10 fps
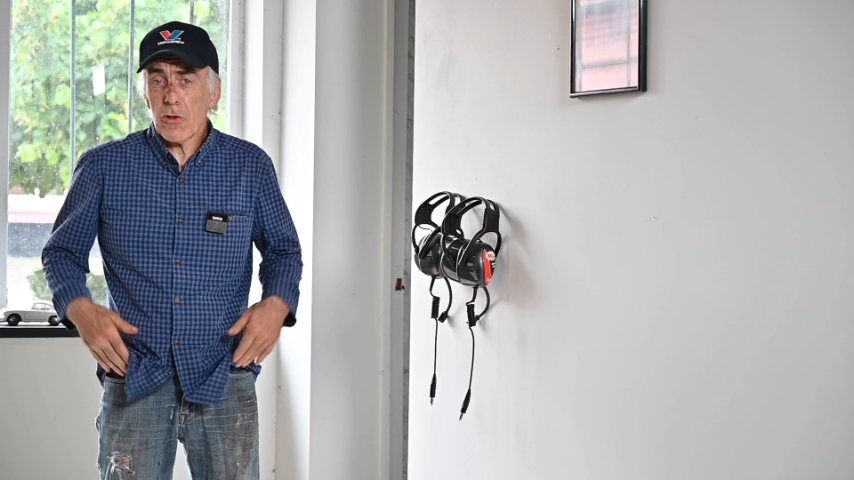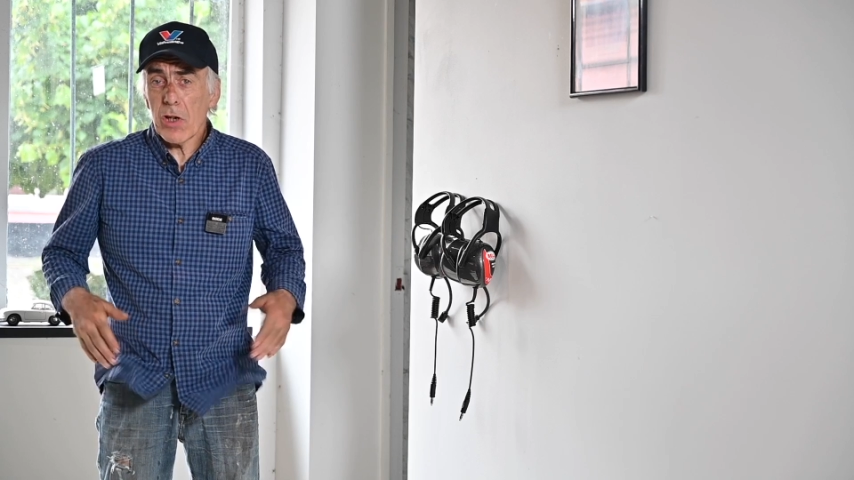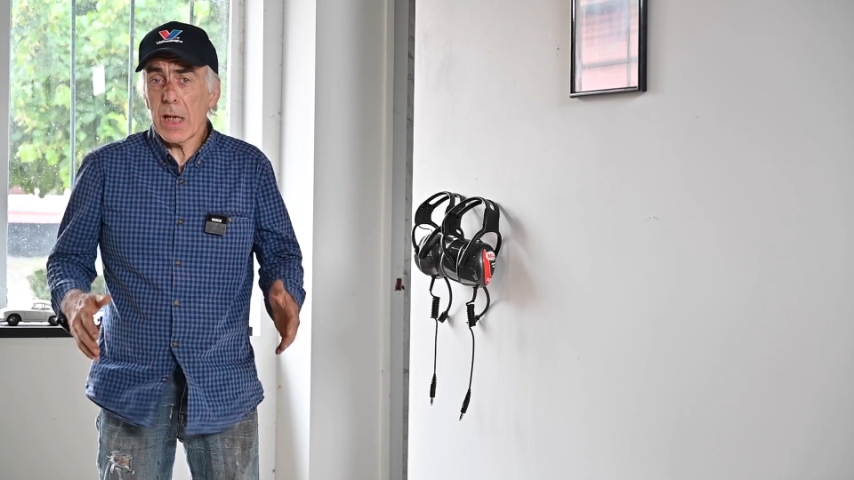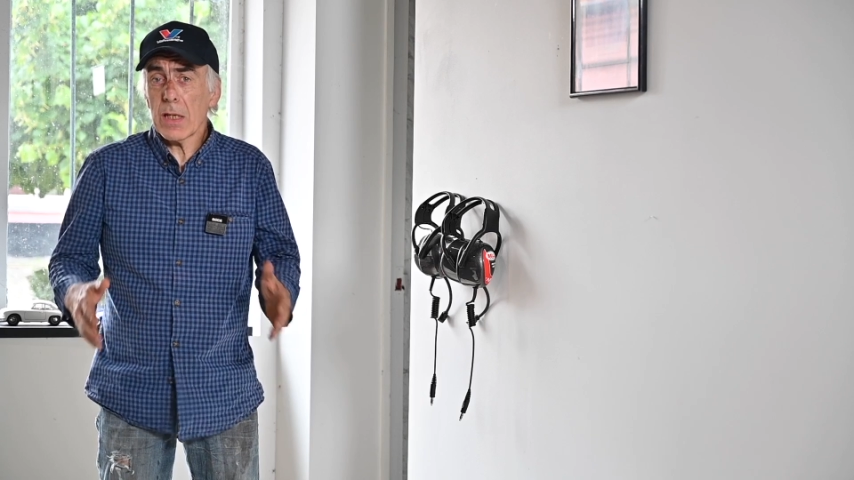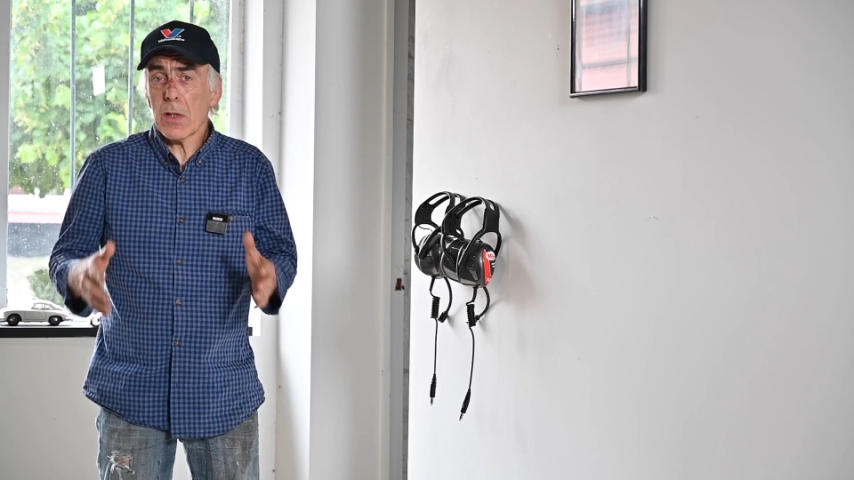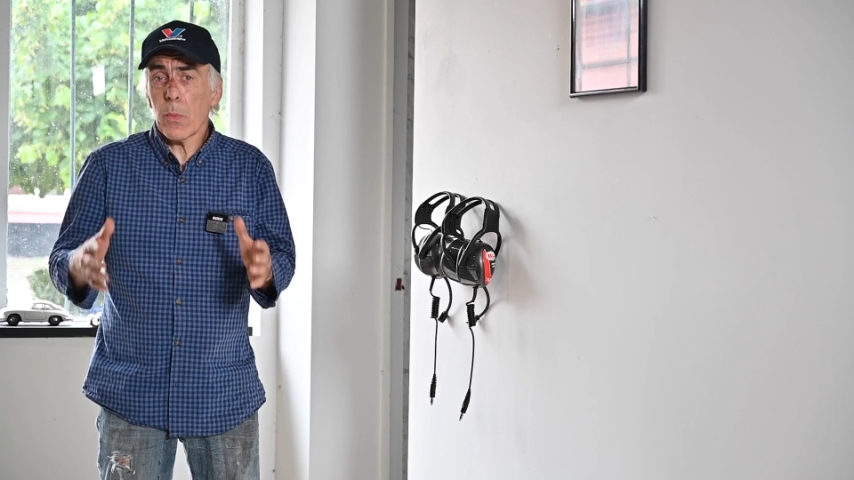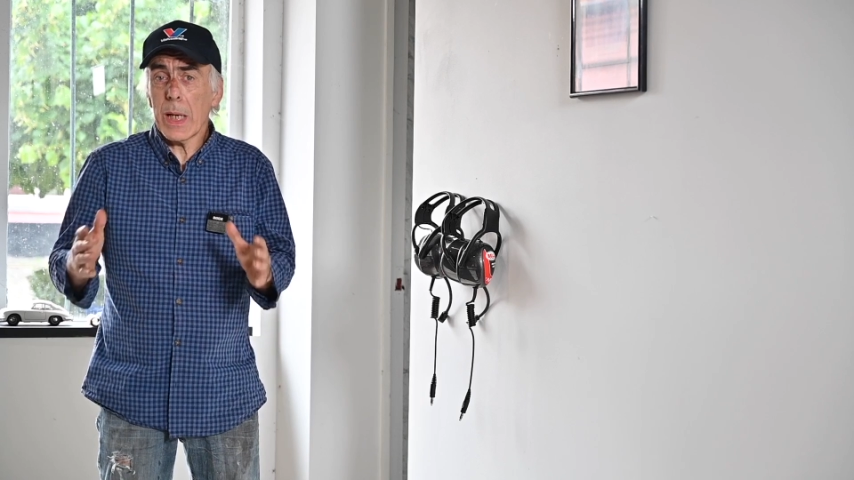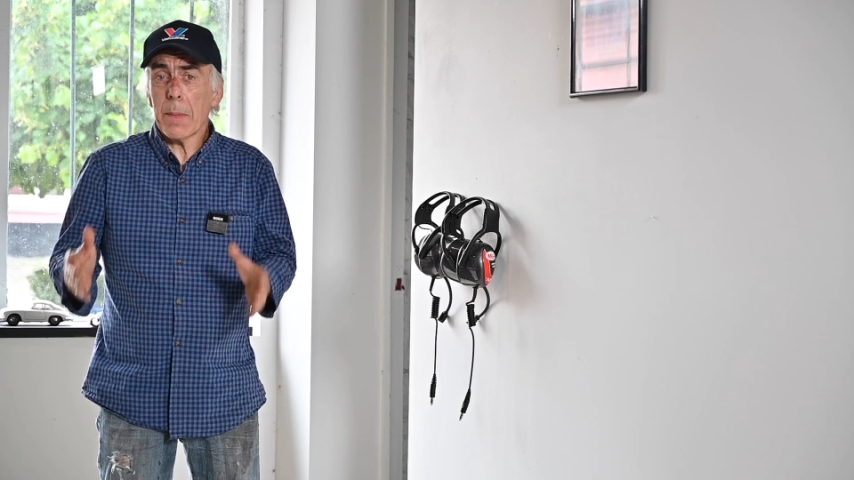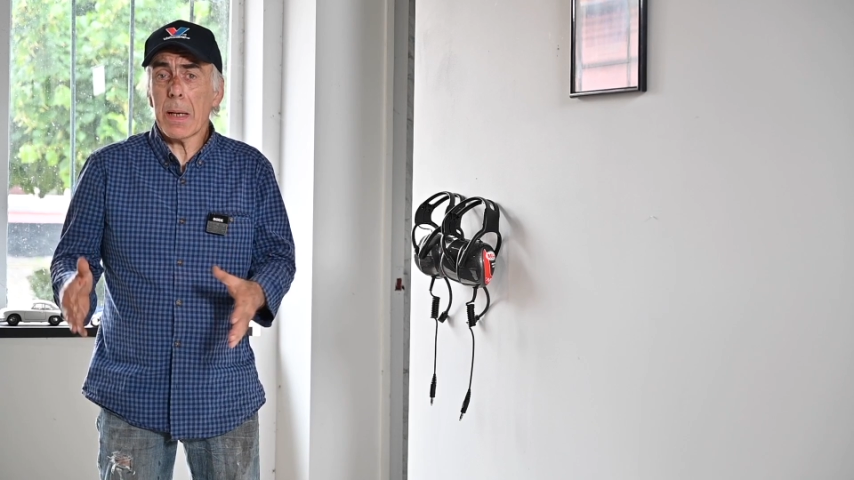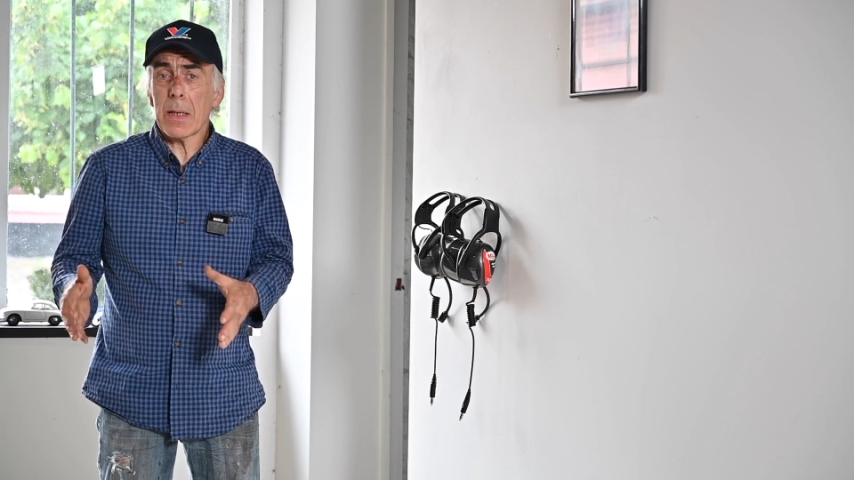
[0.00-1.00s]
change the
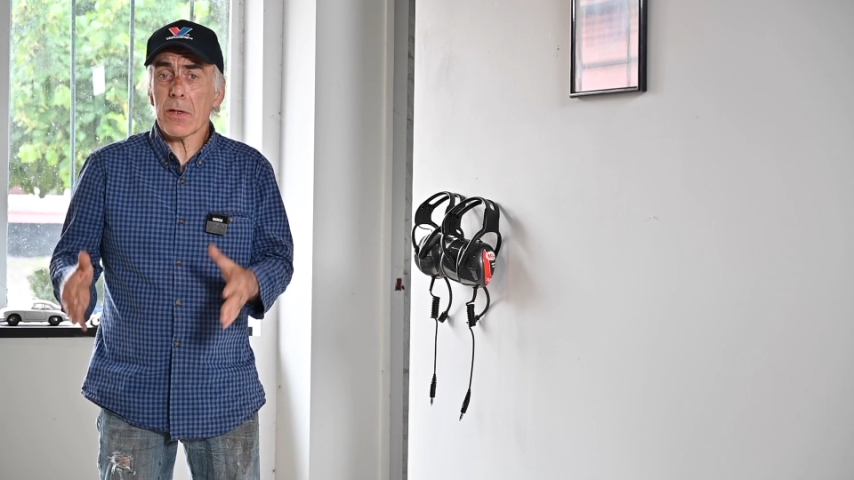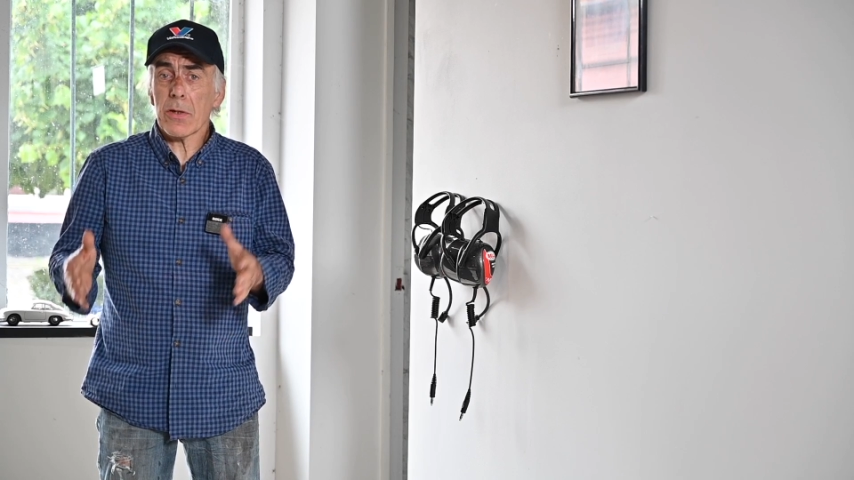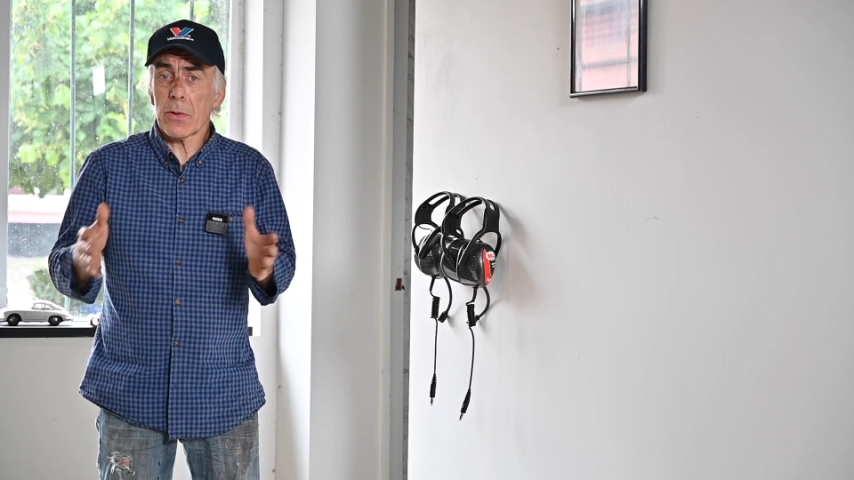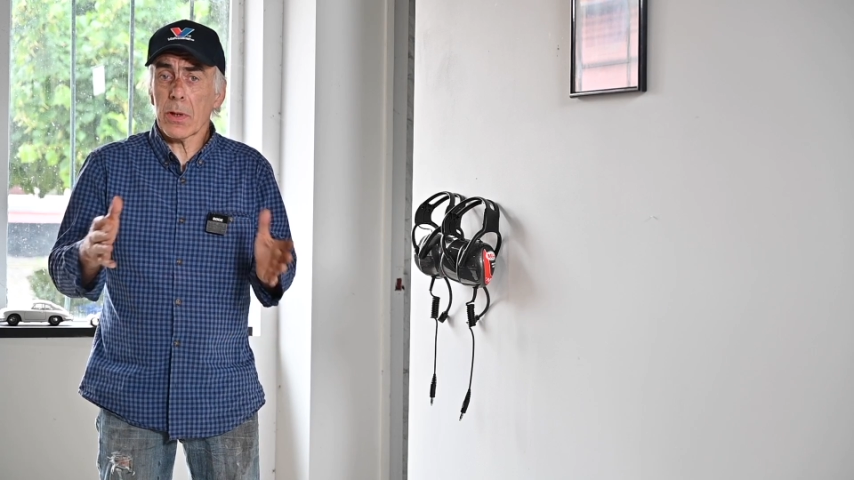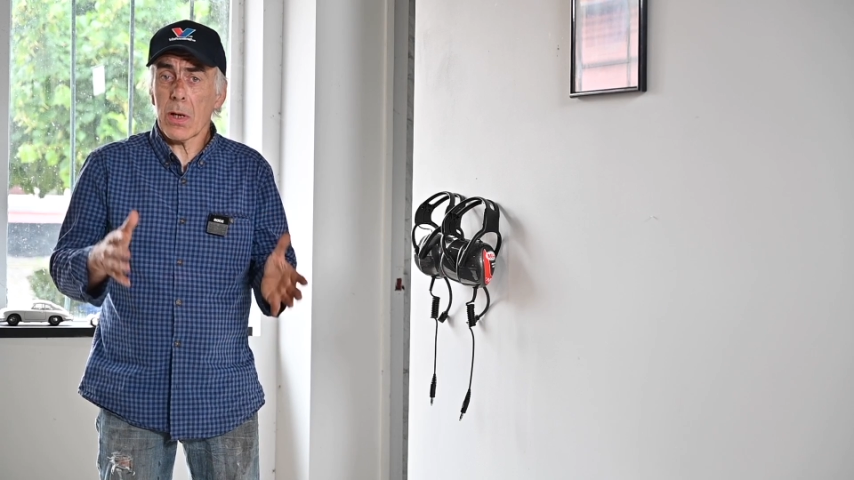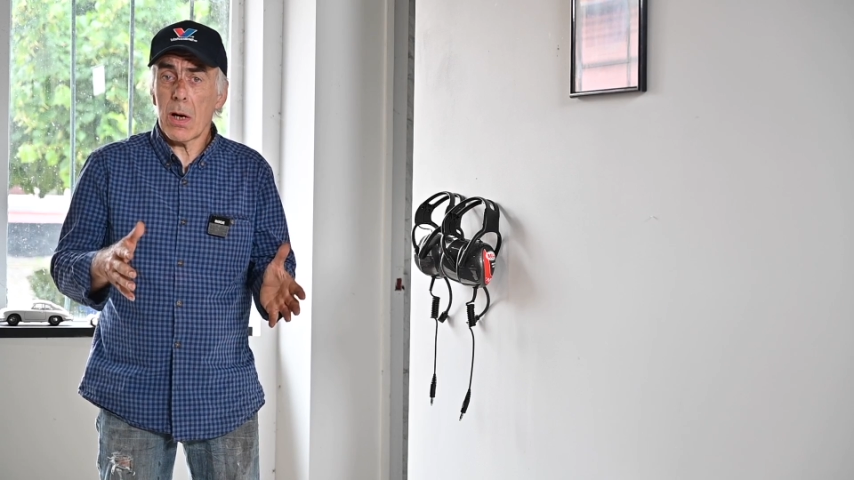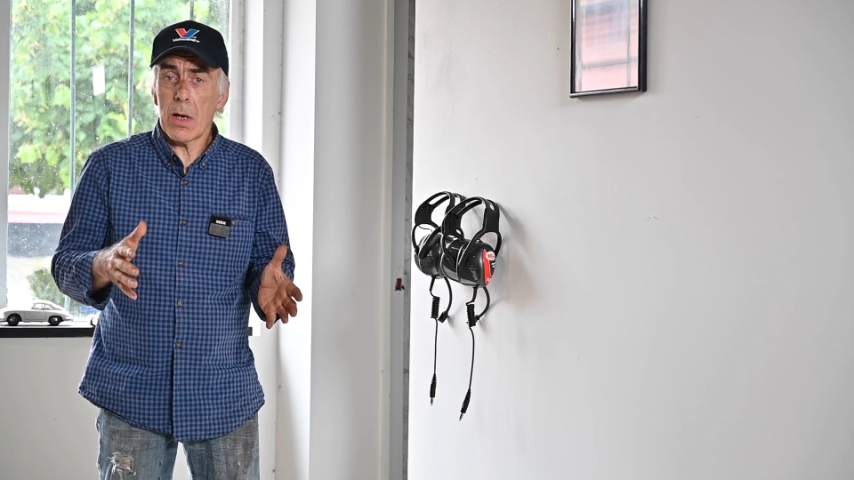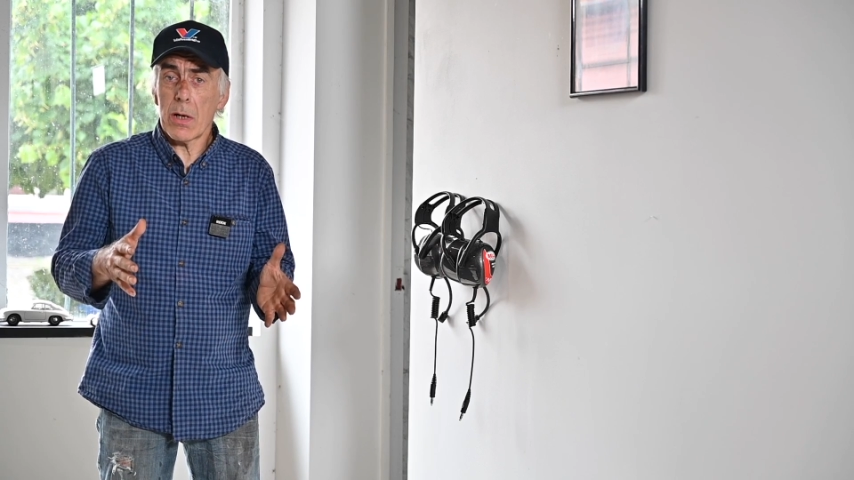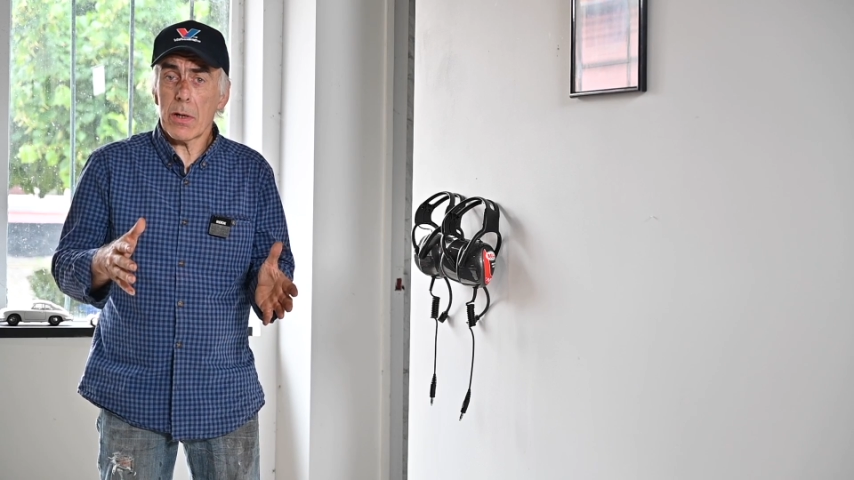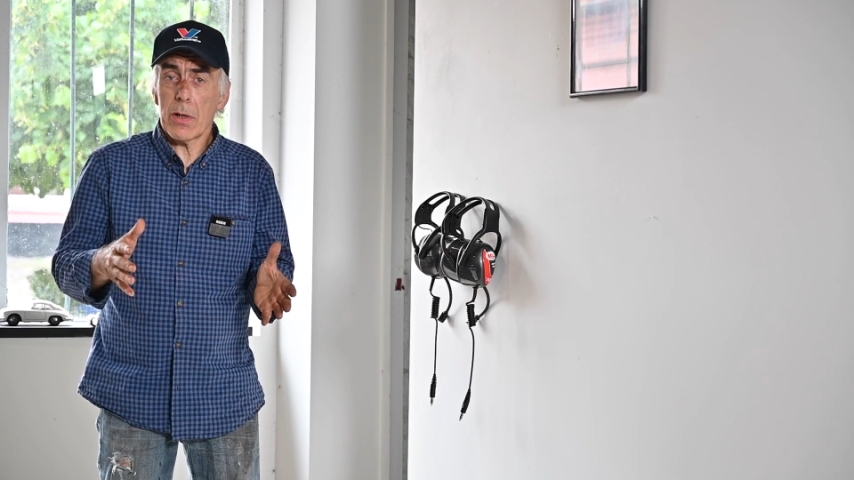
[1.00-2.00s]
weight balance on a
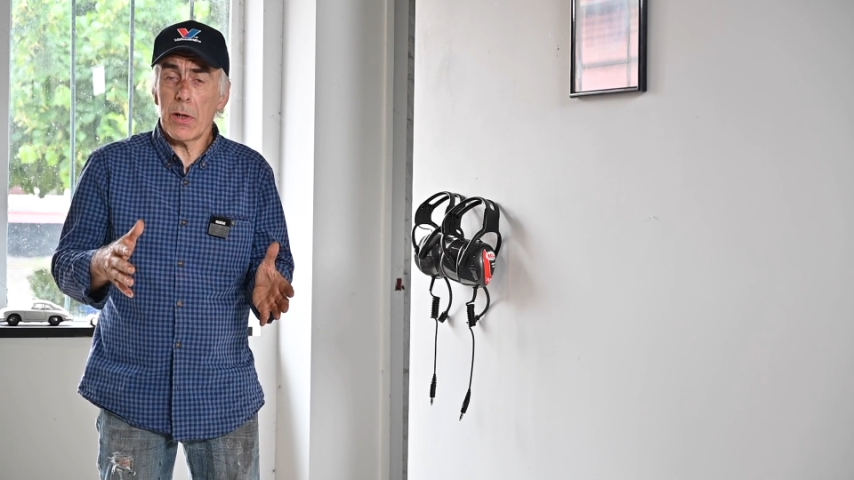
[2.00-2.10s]
car